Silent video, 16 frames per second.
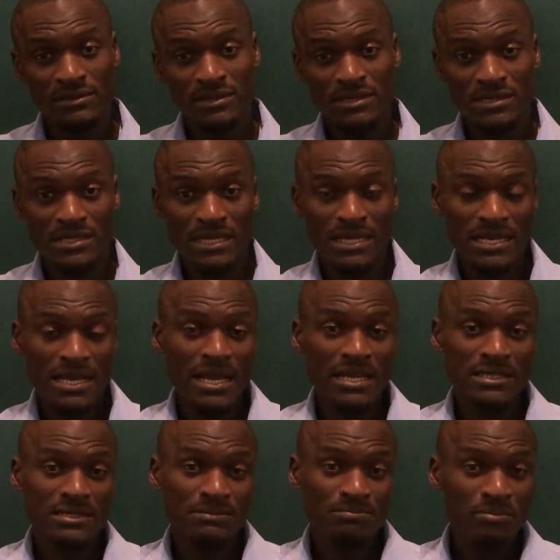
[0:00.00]
Is the
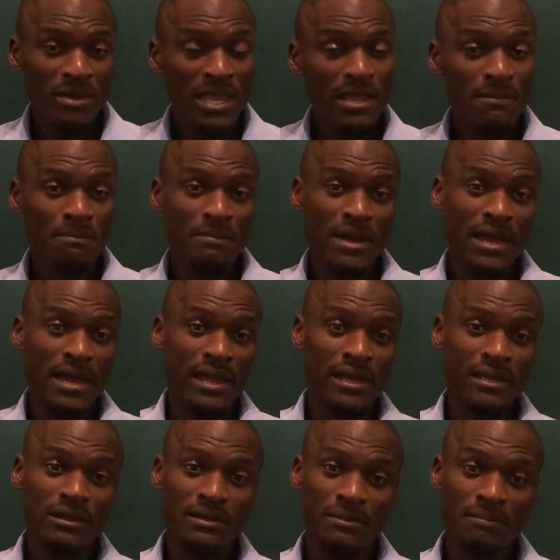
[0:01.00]
client paying
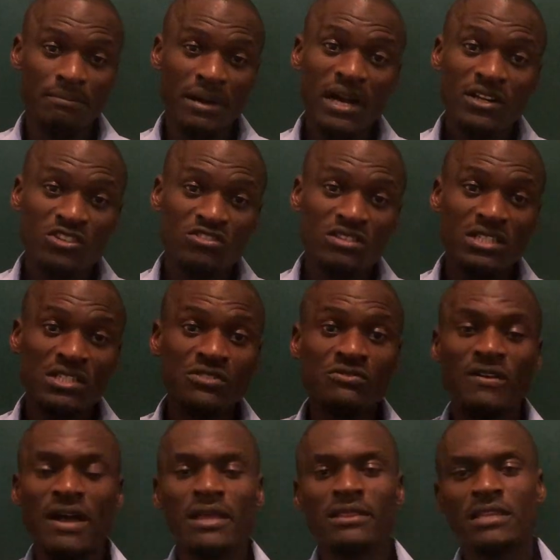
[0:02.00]
by bank
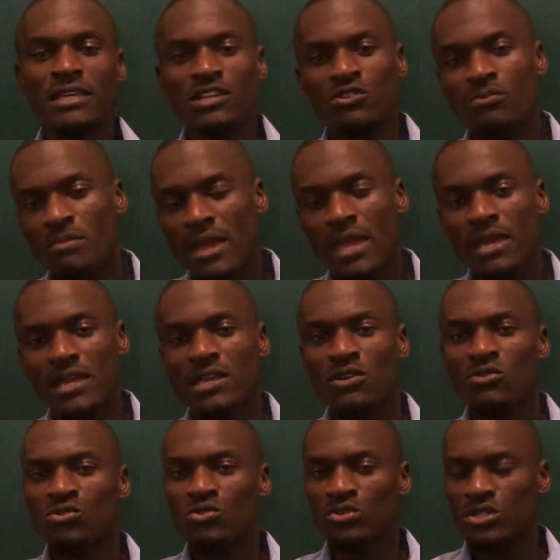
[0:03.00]
transfer? And then you may
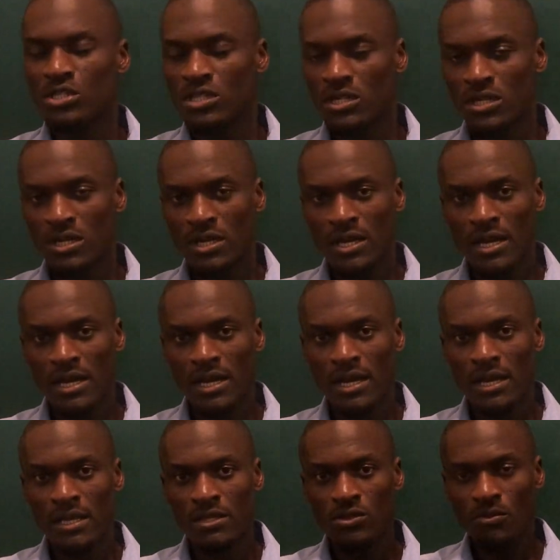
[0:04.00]
include
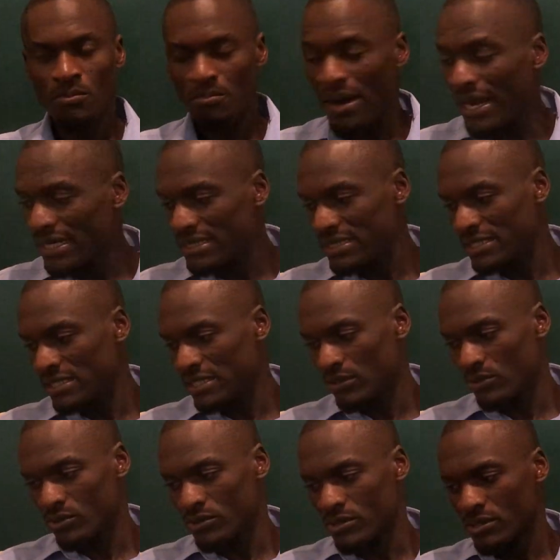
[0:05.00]
your bank
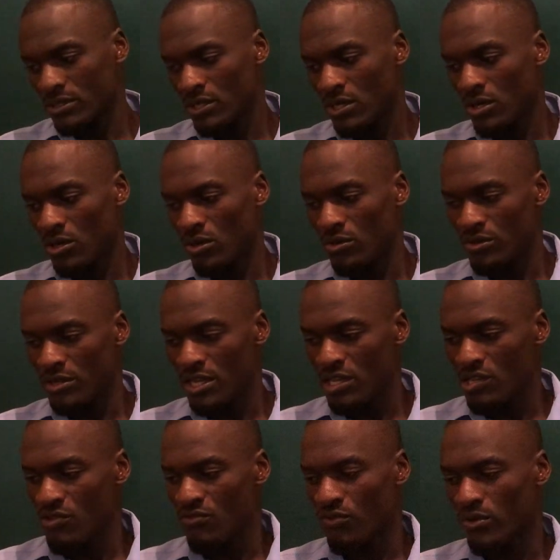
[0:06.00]
details on
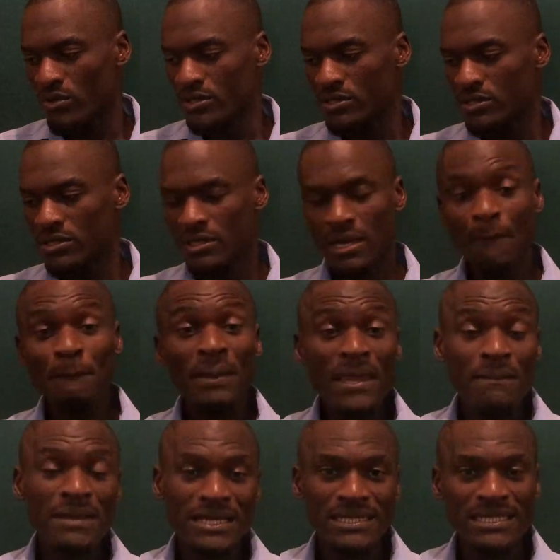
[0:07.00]
the invoice.
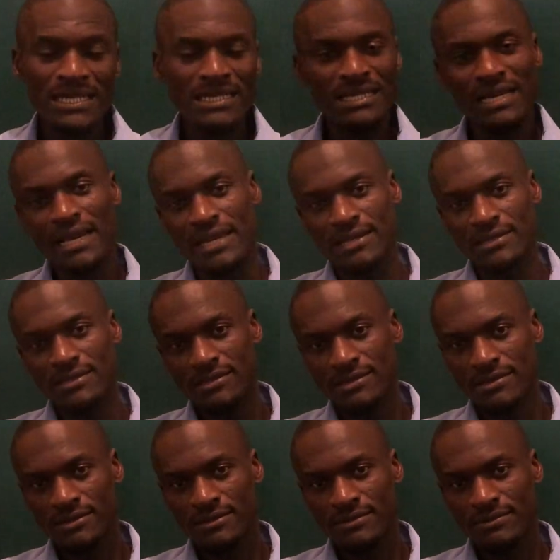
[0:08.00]
Payment
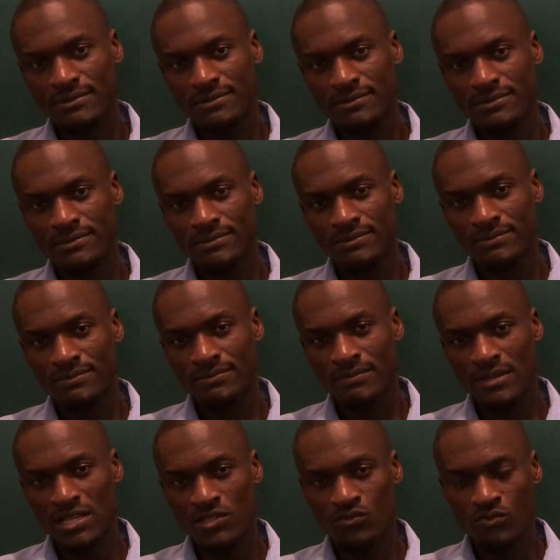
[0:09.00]
deadlines
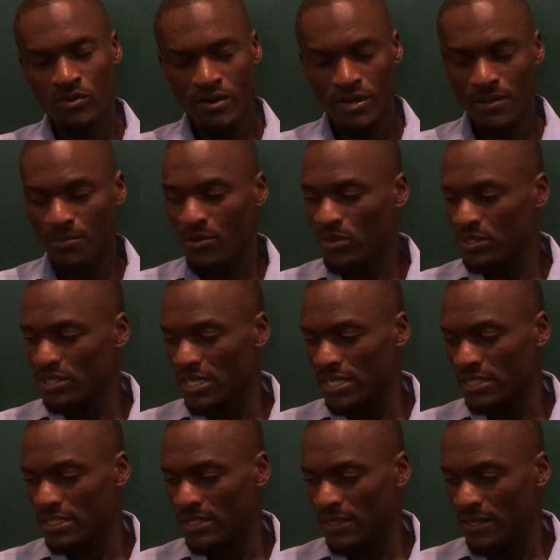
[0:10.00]
is very
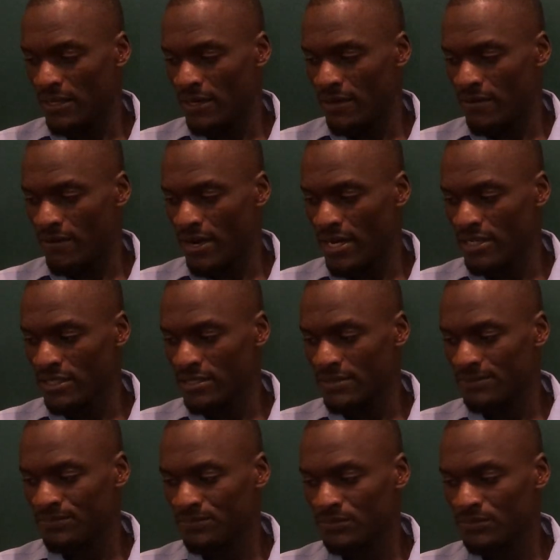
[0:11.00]
important, right?